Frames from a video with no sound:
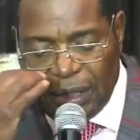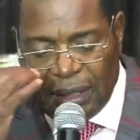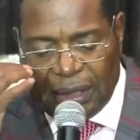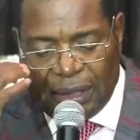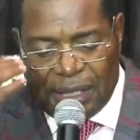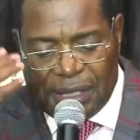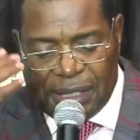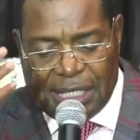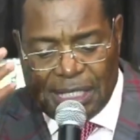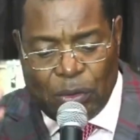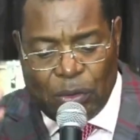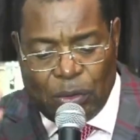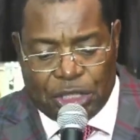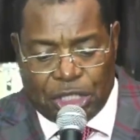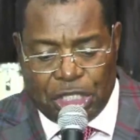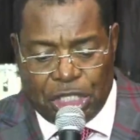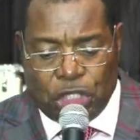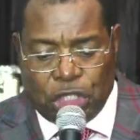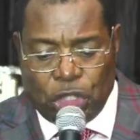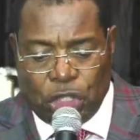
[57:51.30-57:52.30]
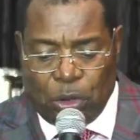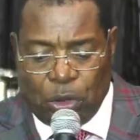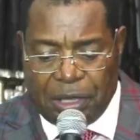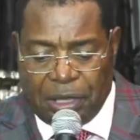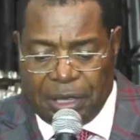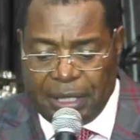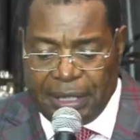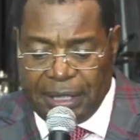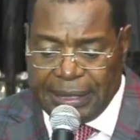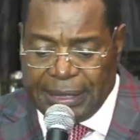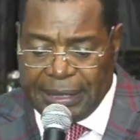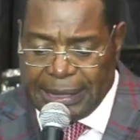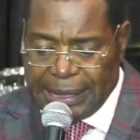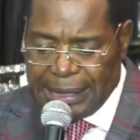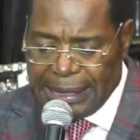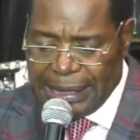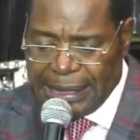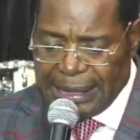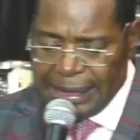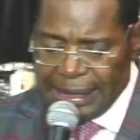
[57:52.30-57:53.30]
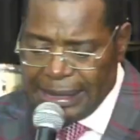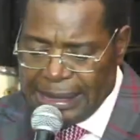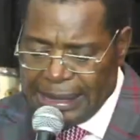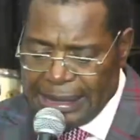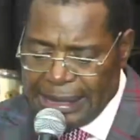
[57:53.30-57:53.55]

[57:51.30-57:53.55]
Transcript: He says, He will teach you all things,